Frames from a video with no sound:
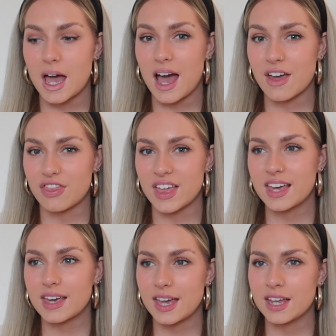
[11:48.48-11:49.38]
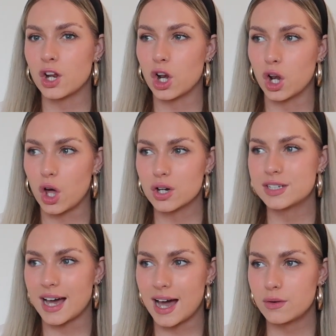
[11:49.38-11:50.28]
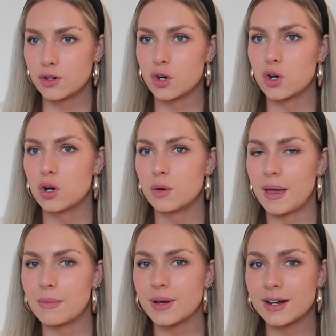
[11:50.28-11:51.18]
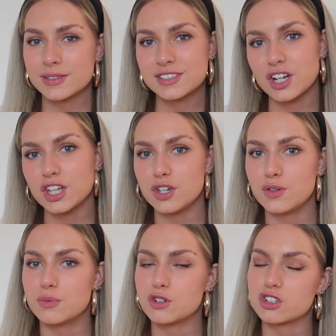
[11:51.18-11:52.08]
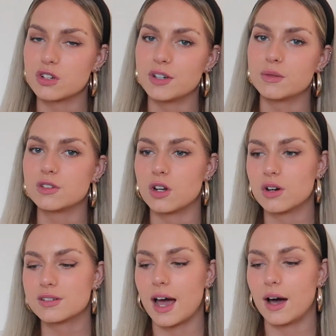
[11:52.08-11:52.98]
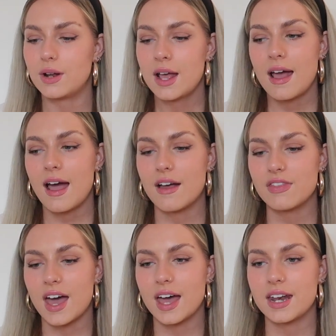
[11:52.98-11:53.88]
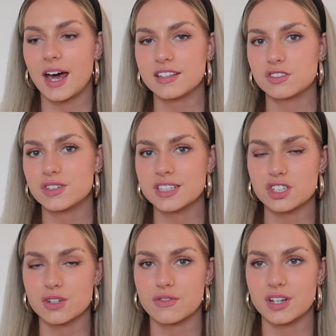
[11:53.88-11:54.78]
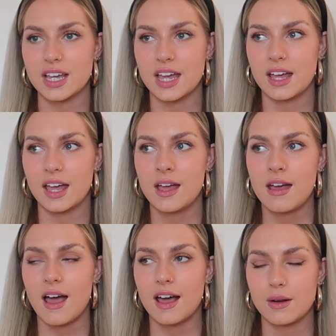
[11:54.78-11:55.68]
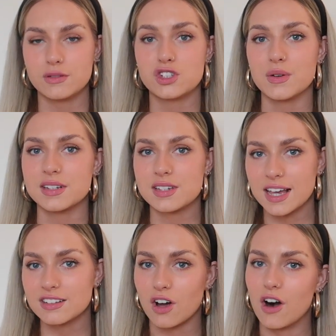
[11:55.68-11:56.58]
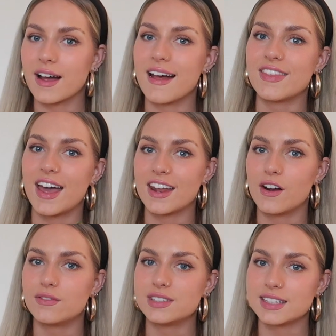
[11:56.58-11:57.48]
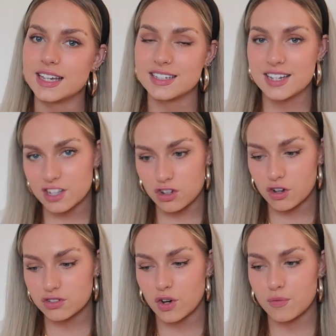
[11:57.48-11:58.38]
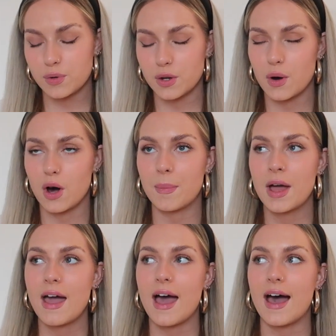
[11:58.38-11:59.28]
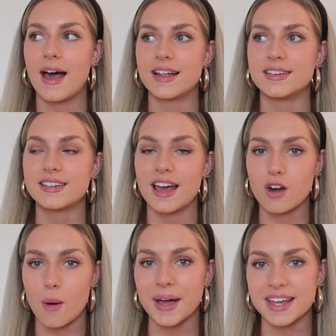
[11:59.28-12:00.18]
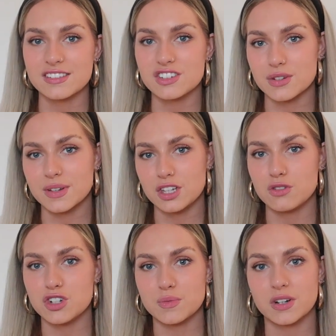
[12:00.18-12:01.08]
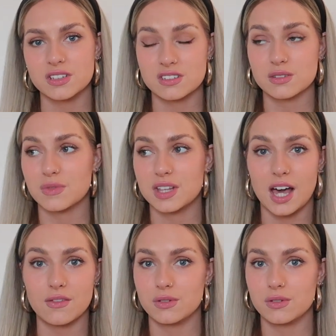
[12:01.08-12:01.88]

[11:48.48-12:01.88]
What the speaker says: I think in lockdown, or maybe when I was still at uni but just coming up to lockdown. And then I sort of didn't do it for a year, and I was doing TikTok, and then obviously TikTok sort of blew up, and I got back into doing YouTube because it's something that I've